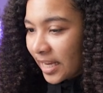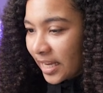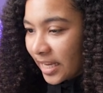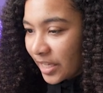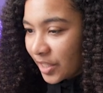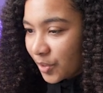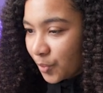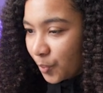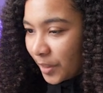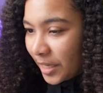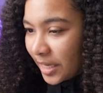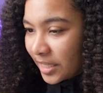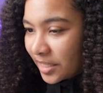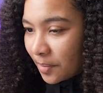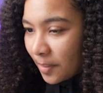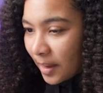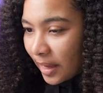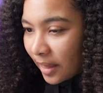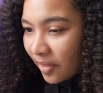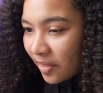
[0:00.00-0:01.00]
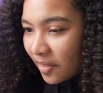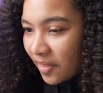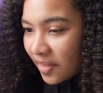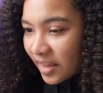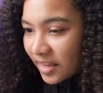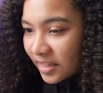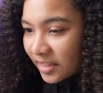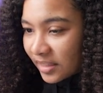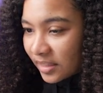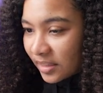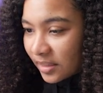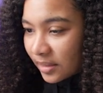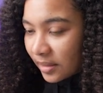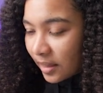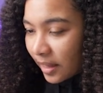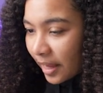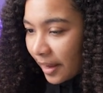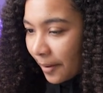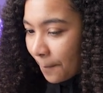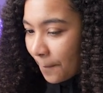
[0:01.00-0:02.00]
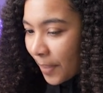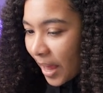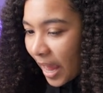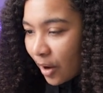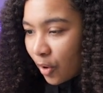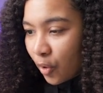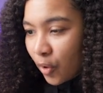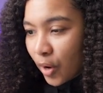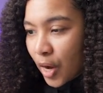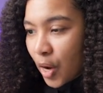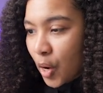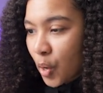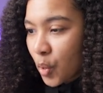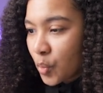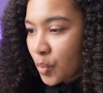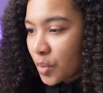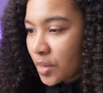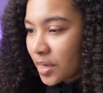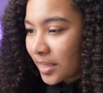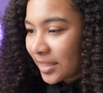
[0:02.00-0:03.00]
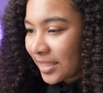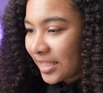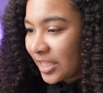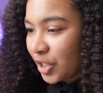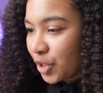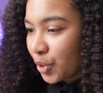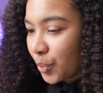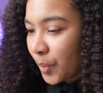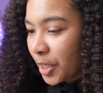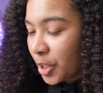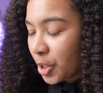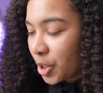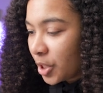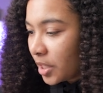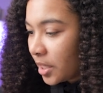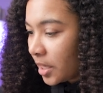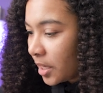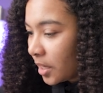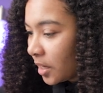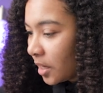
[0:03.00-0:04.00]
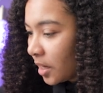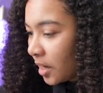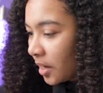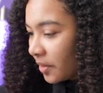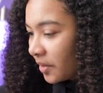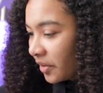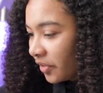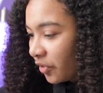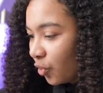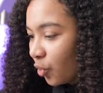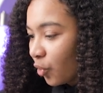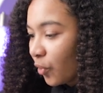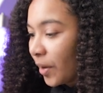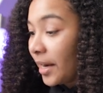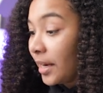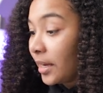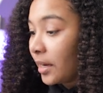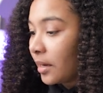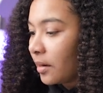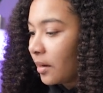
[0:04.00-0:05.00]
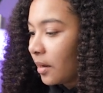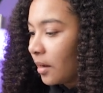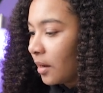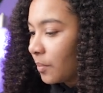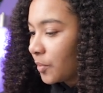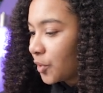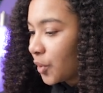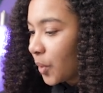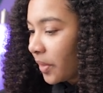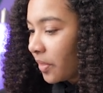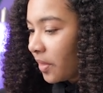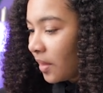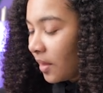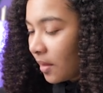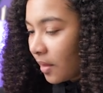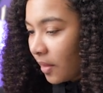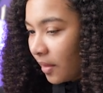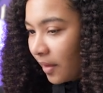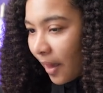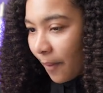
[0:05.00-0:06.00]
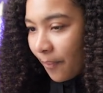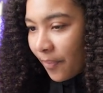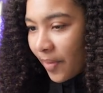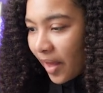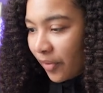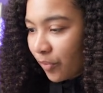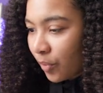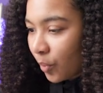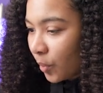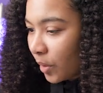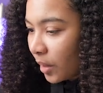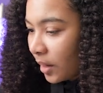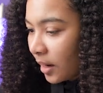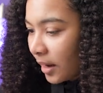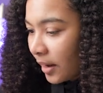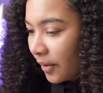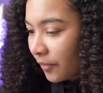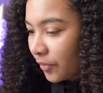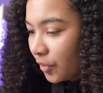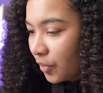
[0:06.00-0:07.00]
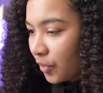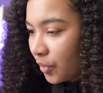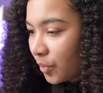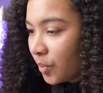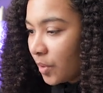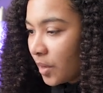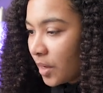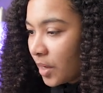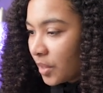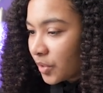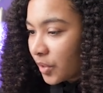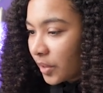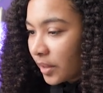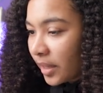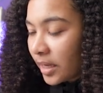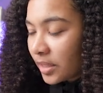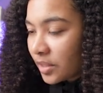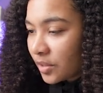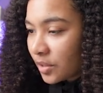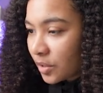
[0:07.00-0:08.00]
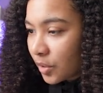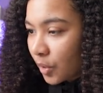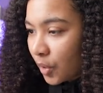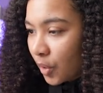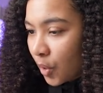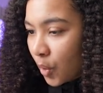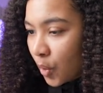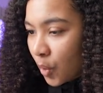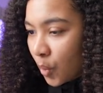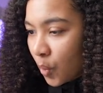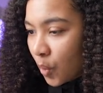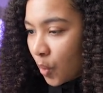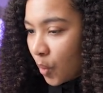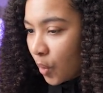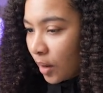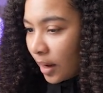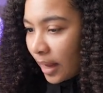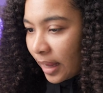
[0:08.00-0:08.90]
is we need to make this like background situation here, this gradient. So I think, yeah, that's what we're going to have to do. So let's go